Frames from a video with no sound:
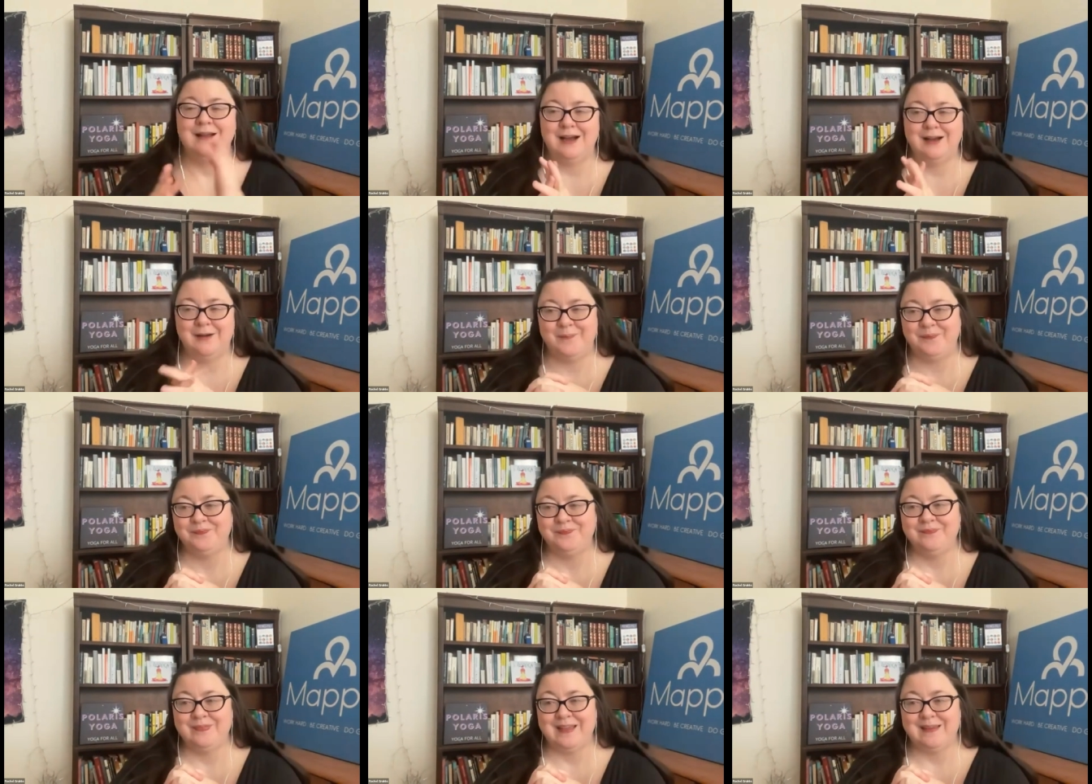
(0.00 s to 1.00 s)

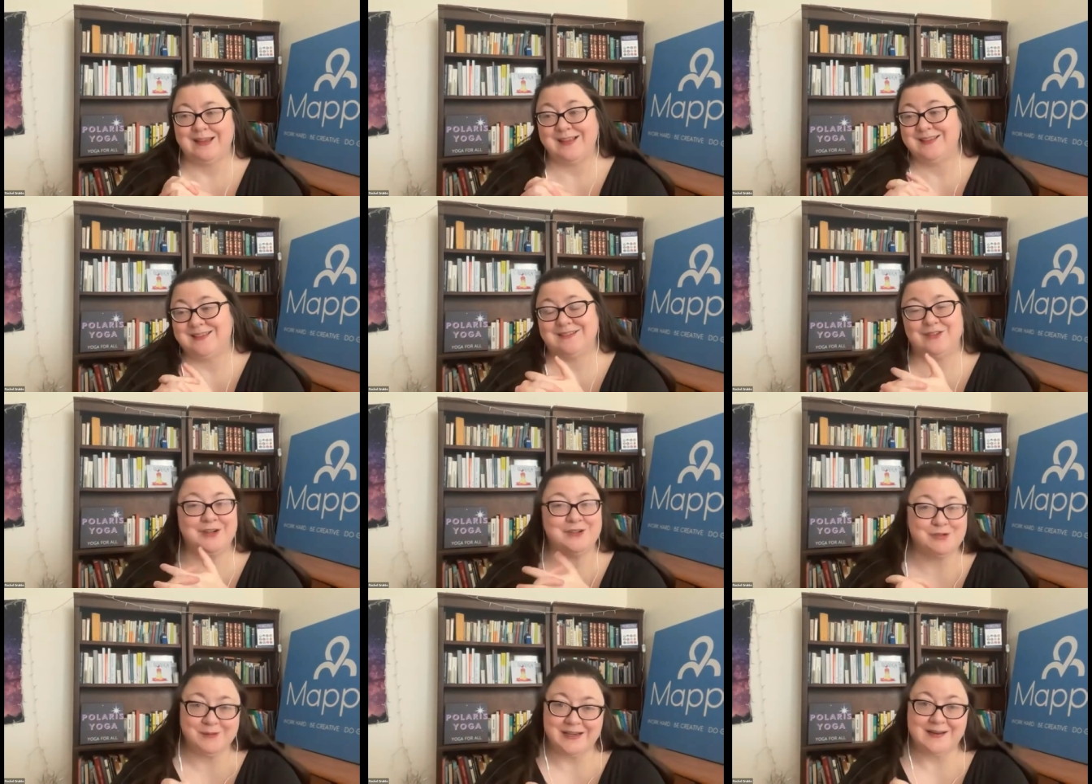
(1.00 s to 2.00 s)
Because um,
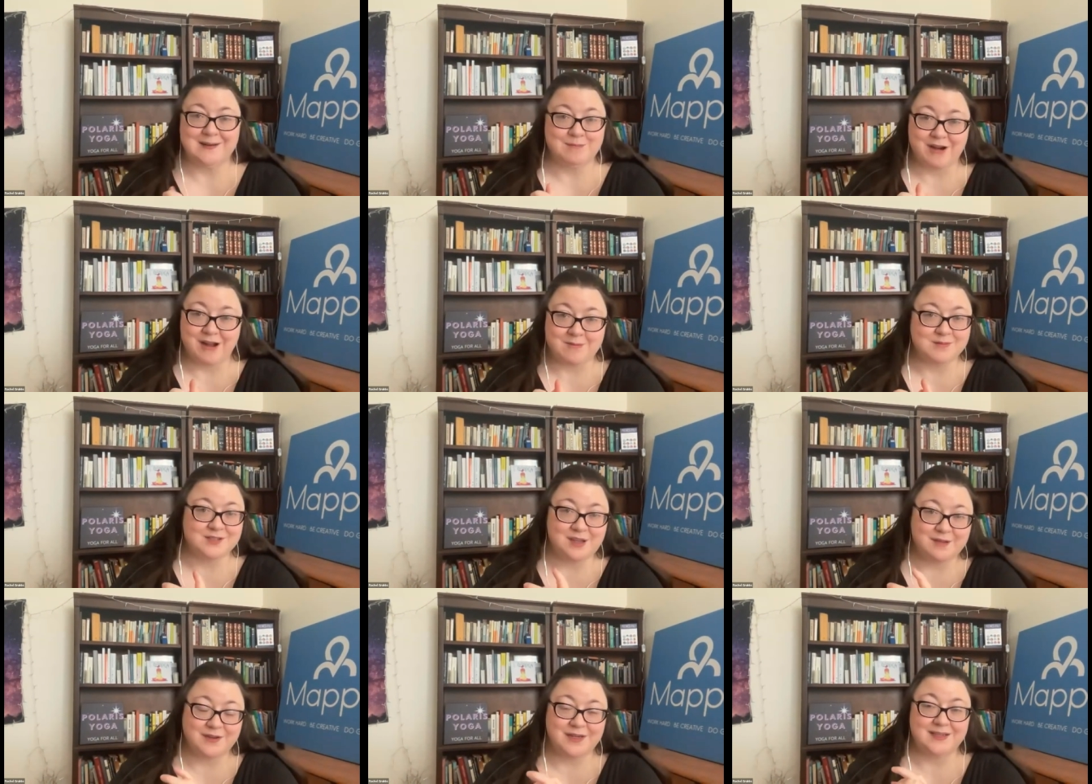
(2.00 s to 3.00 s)
critical reading and problem
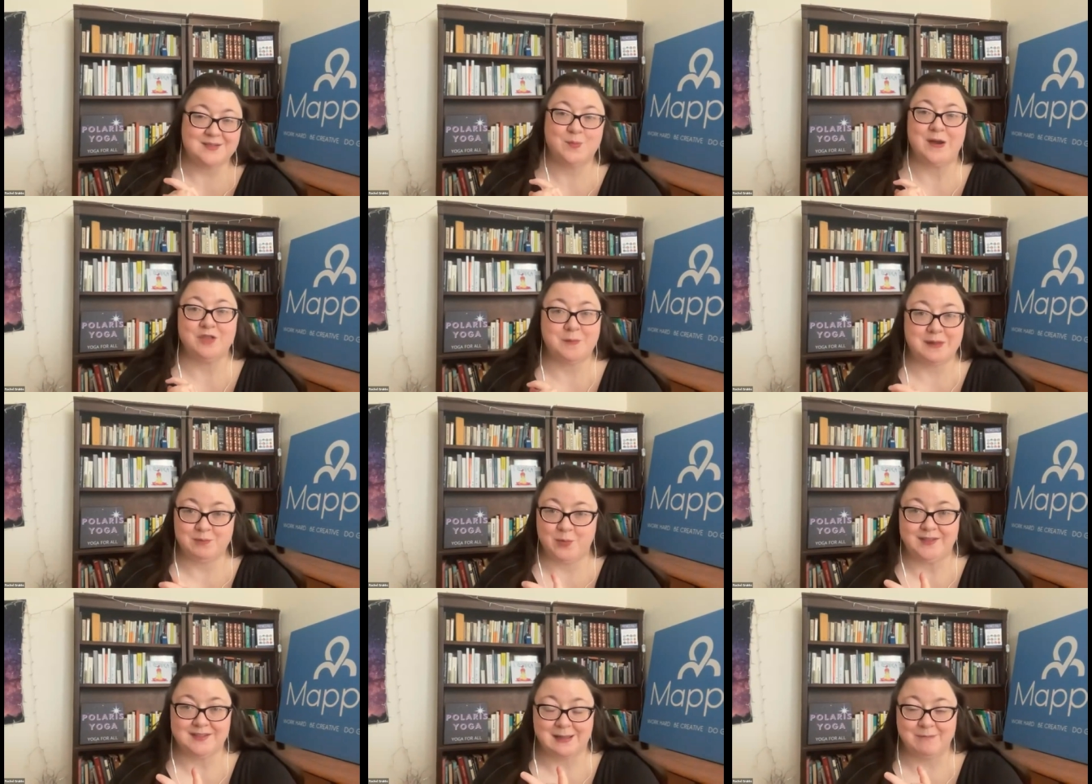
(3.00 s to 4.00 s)
solving is where the big
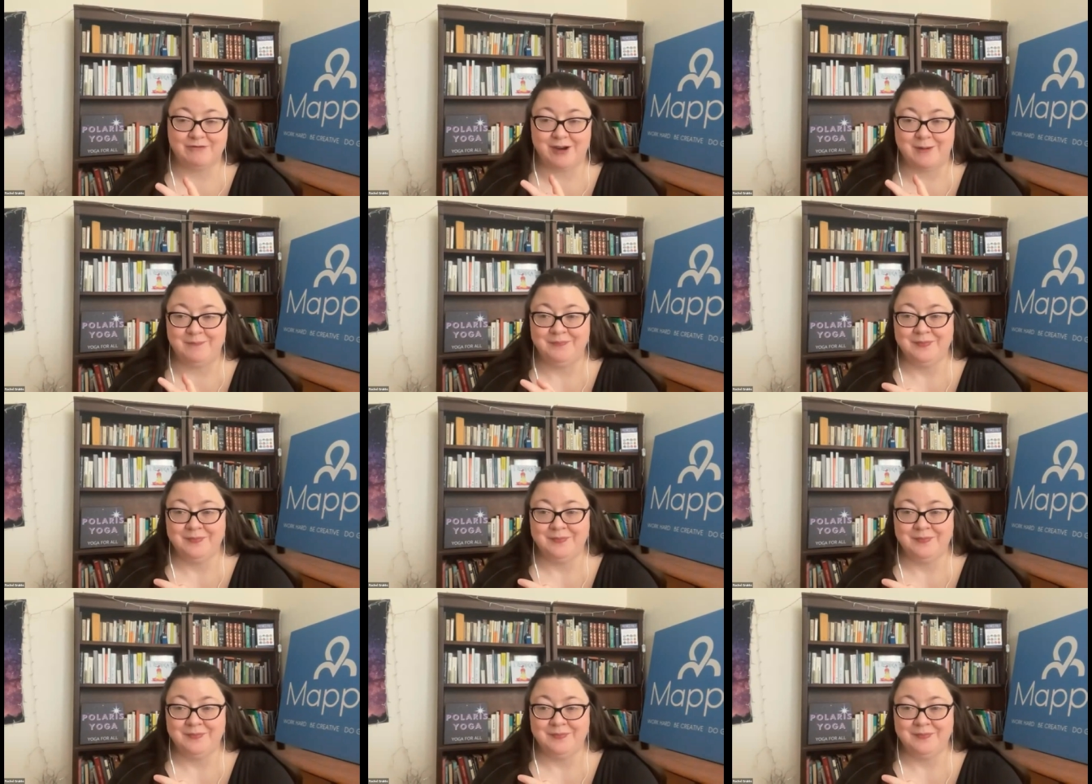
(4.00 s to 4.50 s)
points come from.